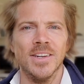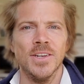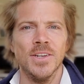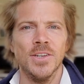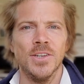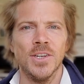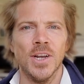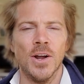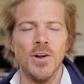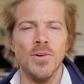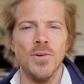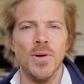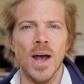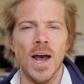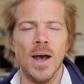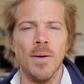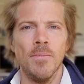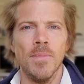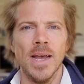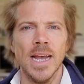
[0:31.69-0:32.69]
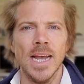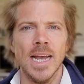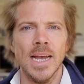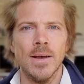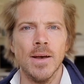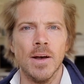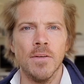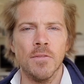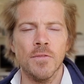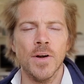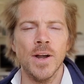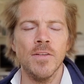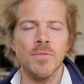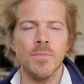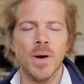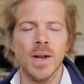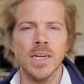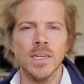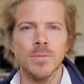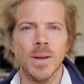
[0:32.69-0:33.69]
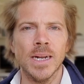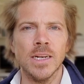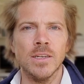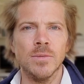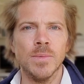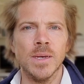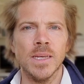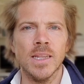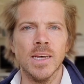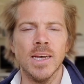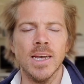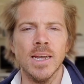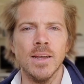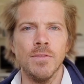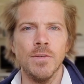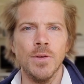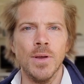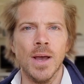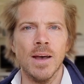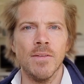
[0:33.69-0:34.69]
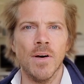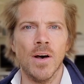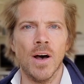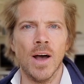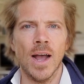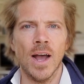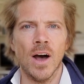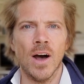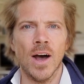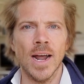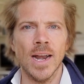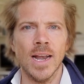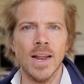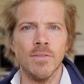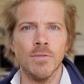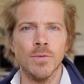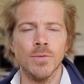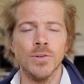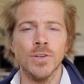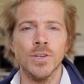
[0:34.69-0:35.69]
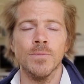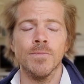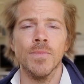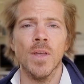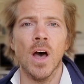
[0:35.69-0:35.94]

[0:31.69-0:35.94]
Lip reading: So a friend of mine explained to me that if you have high iron levels,